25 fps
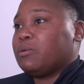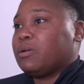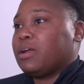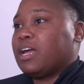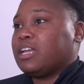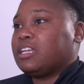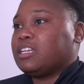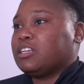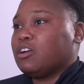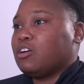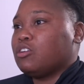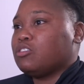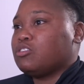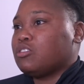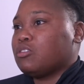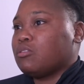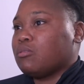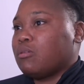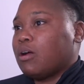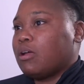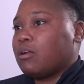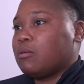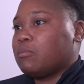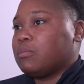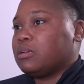we got to go to the
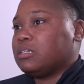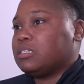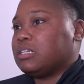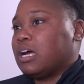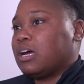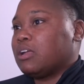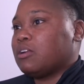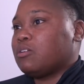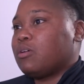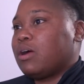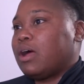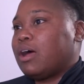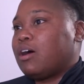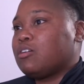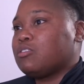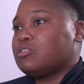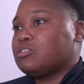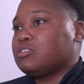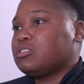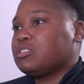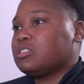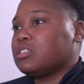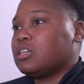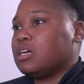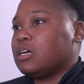Ronald McDonald
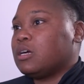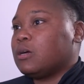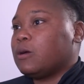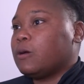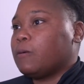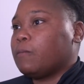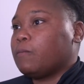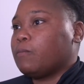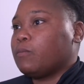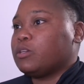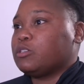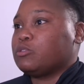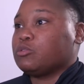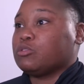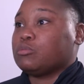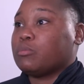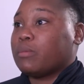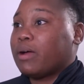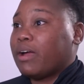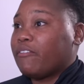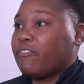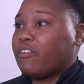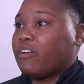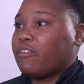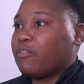House, which was
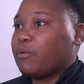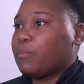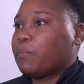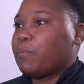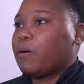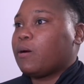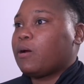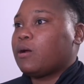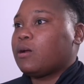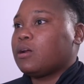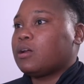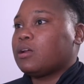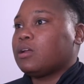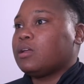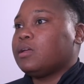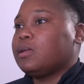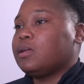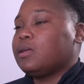my favorite part.